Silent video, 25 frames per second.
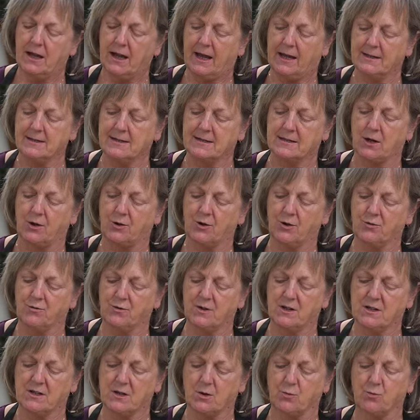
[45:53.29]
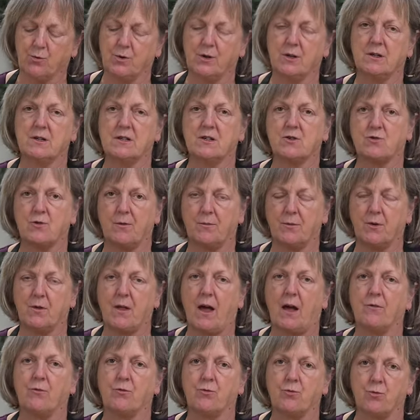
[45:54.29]
and so you need to redistribute
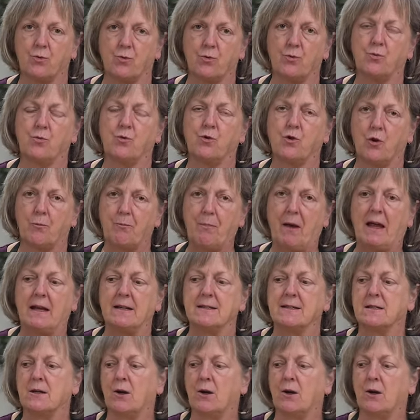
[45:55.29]
that through your paint.